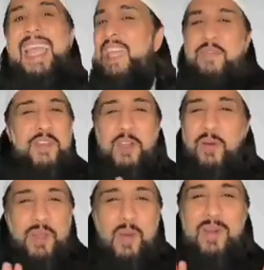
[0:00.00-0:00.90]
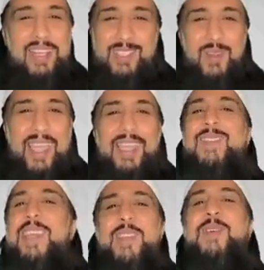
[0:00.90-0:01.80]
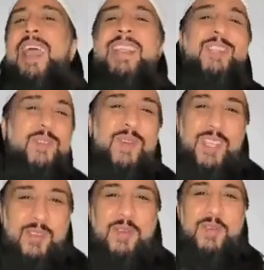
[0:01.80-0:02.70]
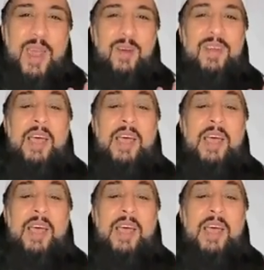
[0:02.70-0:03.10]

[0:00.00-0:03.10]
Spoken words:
If you don't know it, it's okay. You can do any surah you do now.